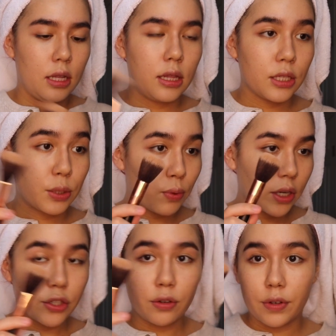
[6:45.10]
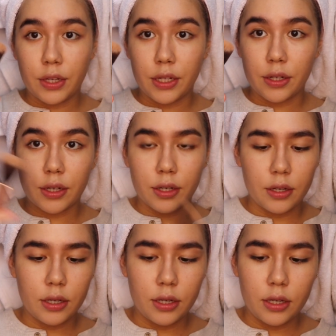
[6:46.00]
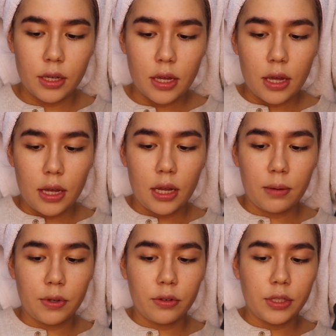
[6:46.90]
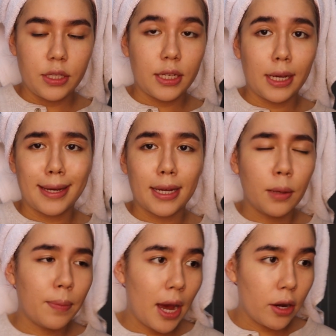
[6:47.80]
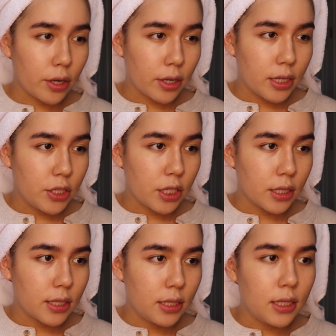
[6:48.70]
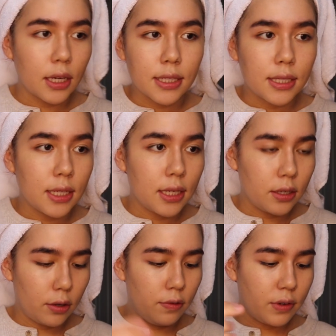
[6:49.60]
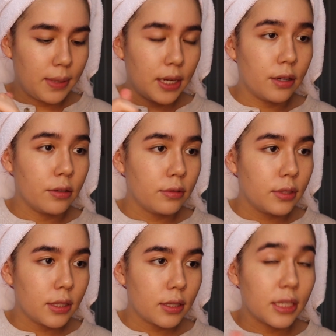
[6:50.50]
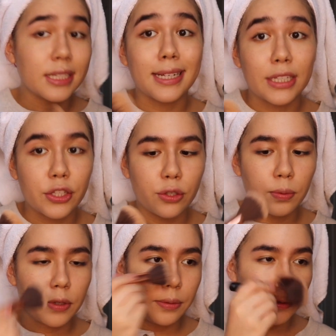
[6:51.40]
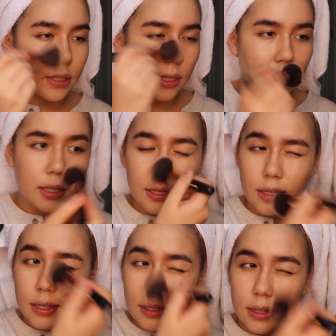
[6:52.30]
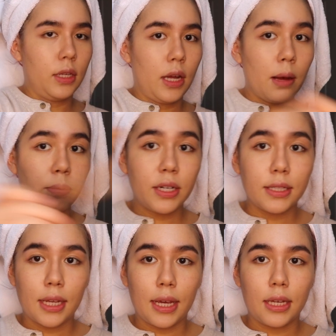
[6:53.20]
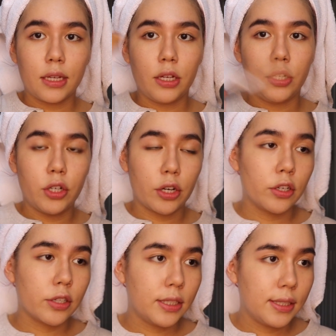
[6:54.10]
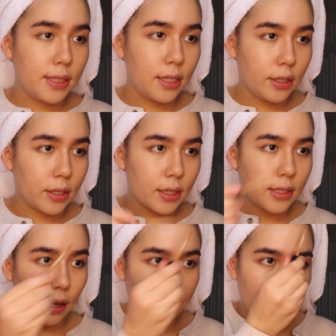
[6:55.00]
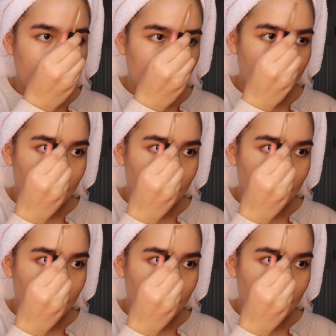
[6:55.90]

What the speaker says: this brush over here, and I'm going to take a powder and just dust it over my nose because it gets super duper shiny. I'm gonna take a darker concealer because I feel like